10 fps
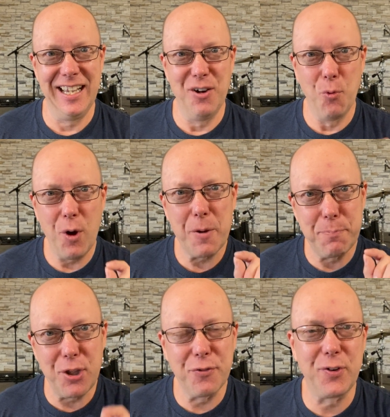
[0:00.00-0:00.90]
What a
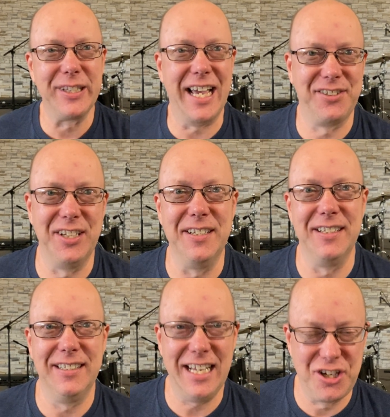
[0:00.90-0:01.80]
beautiful lesson
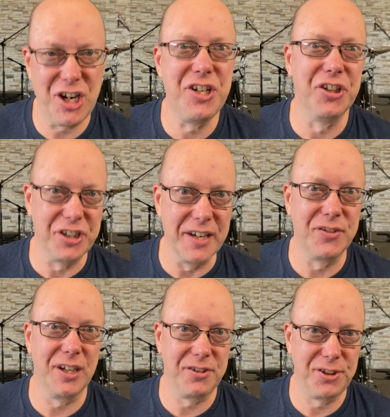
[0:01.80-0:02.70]
that Judges
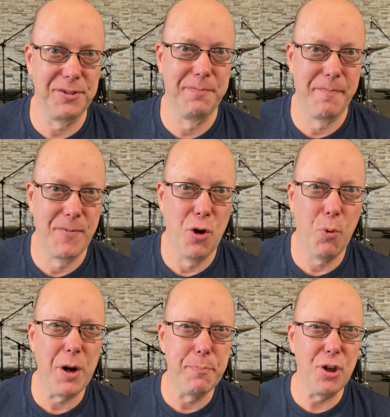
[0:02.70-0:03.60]
gives us.
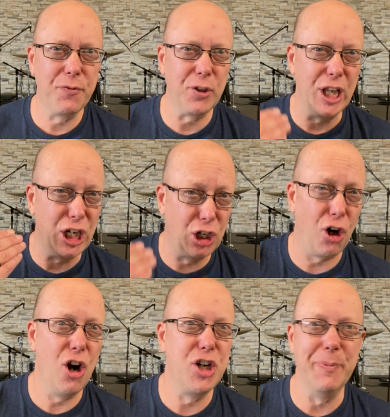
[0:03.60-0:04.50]
What a beautiful
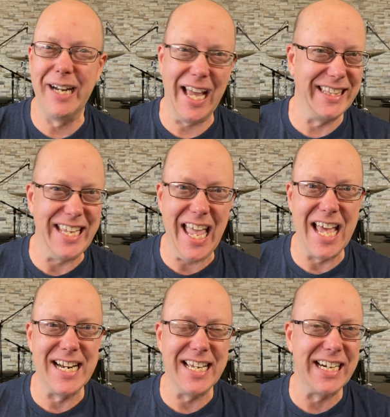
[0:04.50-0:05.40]
encouragement at the
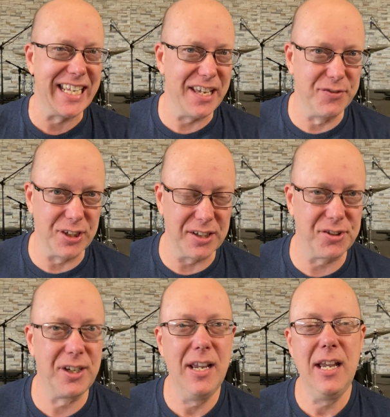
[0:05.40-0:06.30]
end it gives
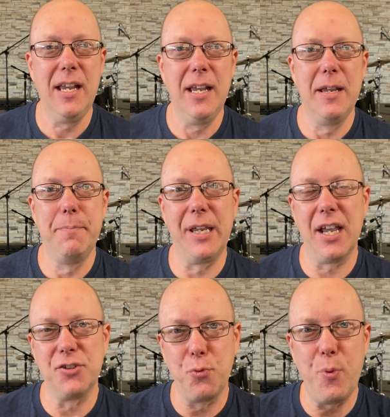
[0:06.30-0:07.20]
us,
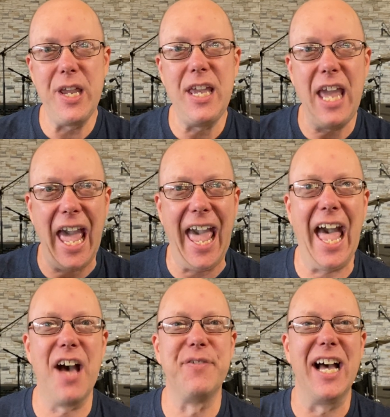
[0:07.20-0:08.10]
because we
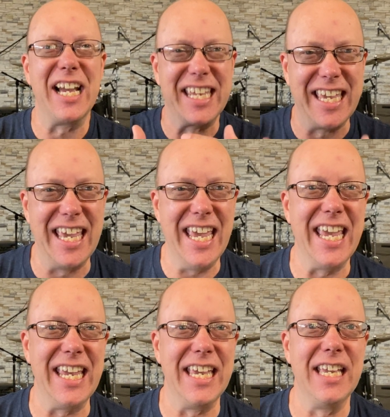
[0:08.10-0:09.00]
have a
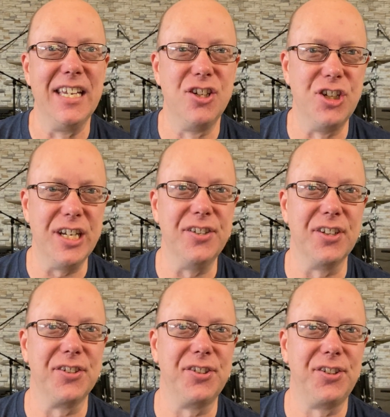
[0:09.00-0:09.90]
King,
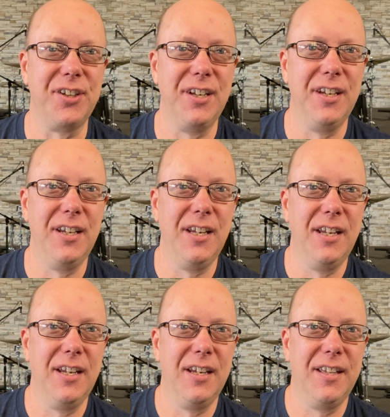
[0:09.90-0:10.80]
Jesus,
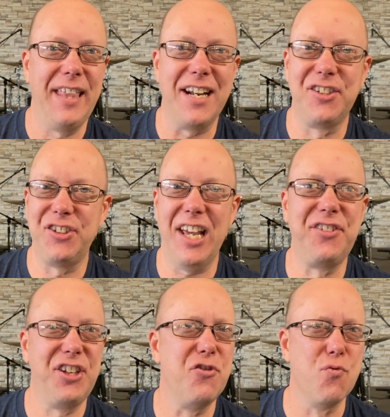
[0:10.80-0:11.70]
that
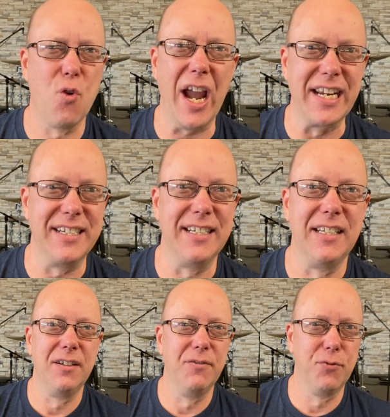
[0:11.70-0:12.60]
sets it right
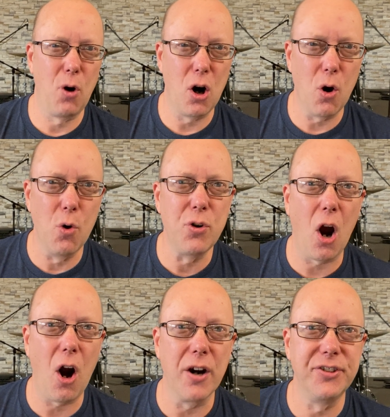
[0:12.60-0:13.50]
for our own
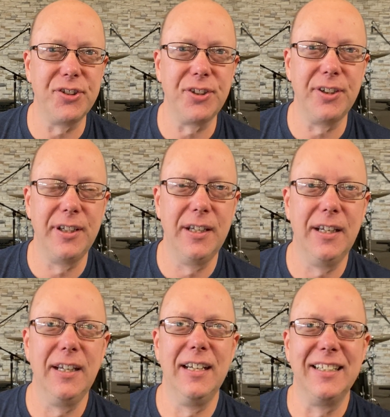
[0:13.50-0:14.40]
hearts.
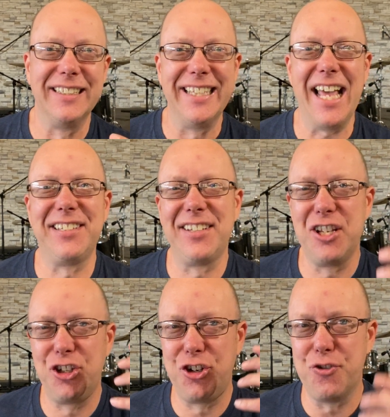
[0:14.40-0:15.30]
Let's
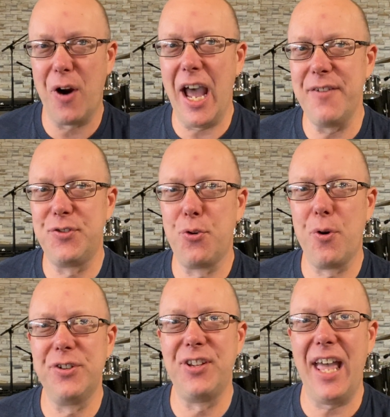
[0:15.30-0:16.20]
strive
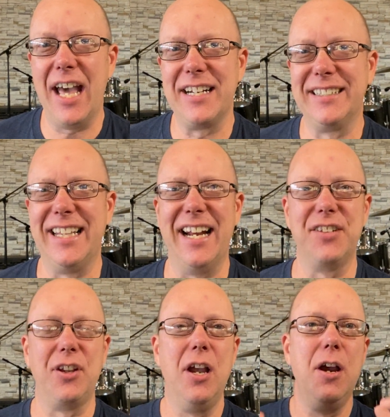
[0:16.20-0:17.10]
towards that. Let
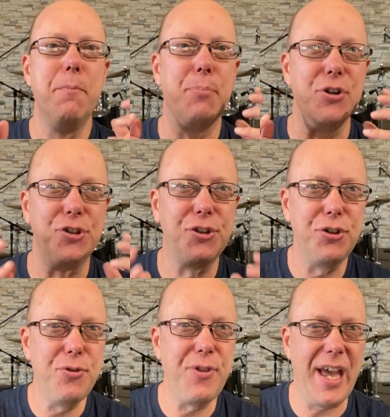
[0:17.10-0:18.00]
us
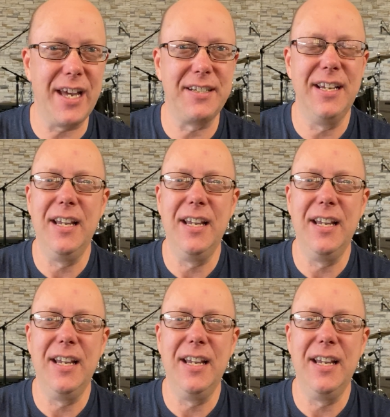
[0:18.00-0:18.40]
pursue that.